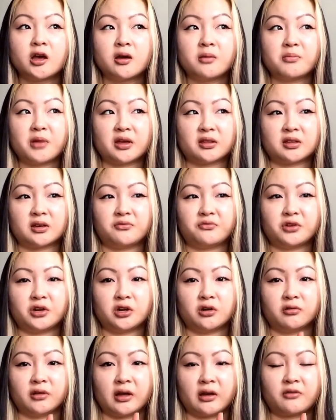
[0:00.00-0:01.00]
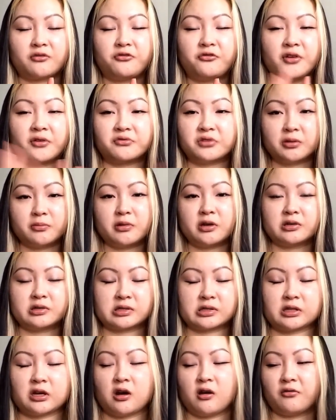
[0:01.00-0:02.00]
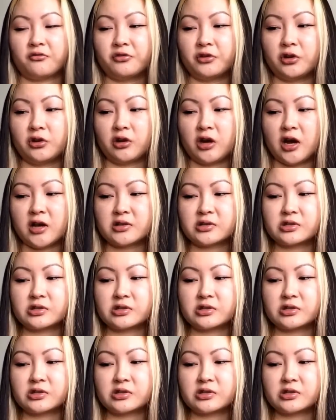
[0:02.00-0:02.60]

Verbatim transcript: make that video like 50 minutes long for you guys.